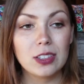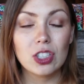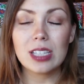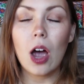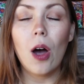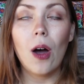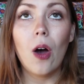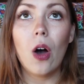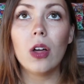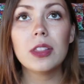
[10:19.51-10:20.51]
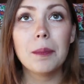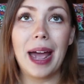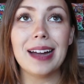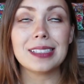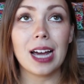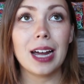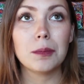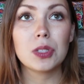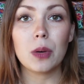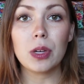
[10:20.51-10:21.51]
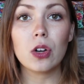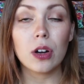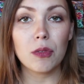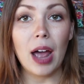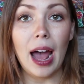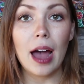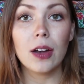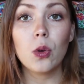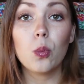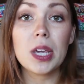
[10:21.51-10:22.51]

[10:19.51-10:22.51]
just all the bad times that we could have had,